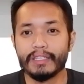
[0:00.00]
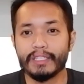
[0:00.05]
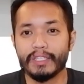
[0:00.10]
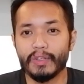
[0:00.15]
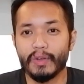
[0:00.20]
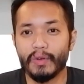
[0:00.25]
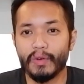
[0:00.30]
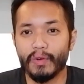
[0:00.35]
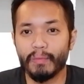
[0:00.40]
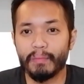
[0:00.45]

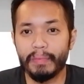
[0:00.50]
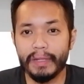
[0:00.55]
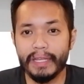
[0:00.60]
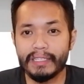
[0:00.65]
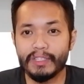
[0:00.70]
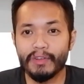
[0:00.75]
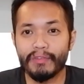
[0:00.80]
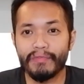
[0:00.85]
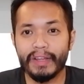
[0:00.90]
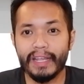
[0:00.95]
So
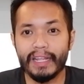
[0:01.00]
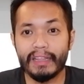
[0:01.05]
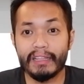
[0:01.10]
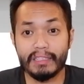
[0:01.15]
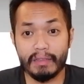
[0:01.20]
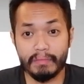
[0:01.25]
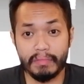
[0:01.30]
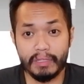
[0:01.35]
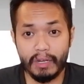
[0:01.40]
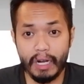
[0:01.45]
please don't forget
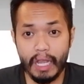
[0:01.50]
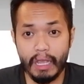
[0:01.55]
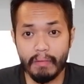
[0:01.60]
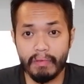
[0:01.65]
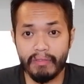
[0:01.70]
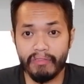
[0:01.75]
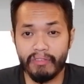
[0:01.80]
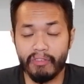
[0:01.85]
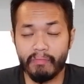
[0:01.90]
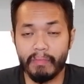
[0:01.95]
to
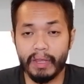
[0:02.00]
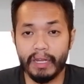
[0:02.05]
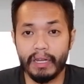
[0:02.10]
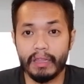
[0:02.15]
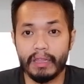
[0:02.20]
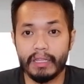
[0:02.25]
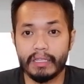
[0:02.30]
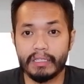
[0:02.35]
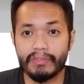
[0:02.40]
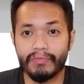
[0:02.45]
subscribe if you've made
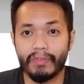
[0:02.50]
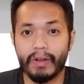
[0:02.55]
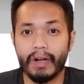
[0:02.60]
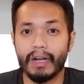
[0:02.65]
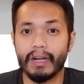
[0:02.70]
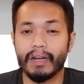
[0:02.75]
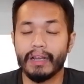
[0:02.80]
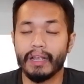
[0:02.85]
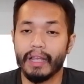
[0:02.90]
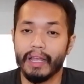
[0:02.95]
it this
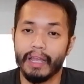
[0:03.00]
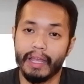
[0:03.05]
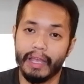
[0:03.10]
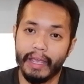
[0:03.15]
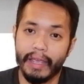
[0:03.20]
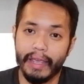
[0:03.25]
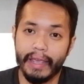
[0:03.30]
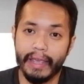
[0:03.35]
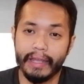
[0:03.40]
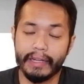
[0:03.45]
far,
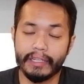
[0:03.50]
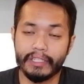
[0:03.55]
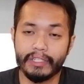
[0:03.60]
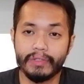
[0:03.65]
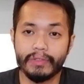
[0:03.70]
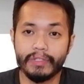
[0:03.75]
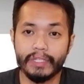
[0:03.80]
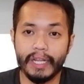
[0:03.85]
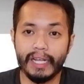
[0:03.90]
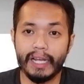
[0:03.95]
and
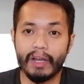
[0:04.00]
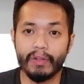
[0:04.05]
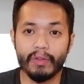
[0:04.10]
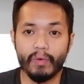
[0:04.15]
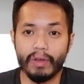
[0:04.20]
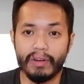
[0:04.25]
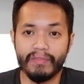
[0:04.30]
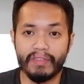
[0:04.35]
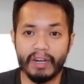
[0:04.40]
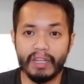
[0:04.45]
check
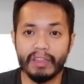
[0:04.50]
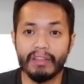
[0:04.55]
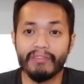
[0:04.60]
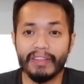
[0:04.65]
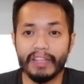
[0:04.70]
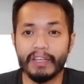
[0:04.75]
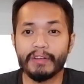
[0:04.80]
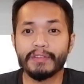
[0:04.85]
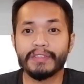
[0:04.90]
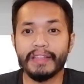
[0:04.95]
out one of our
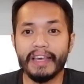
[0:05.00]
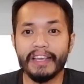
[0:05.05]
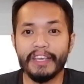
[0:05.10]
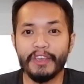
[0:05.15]
other videos.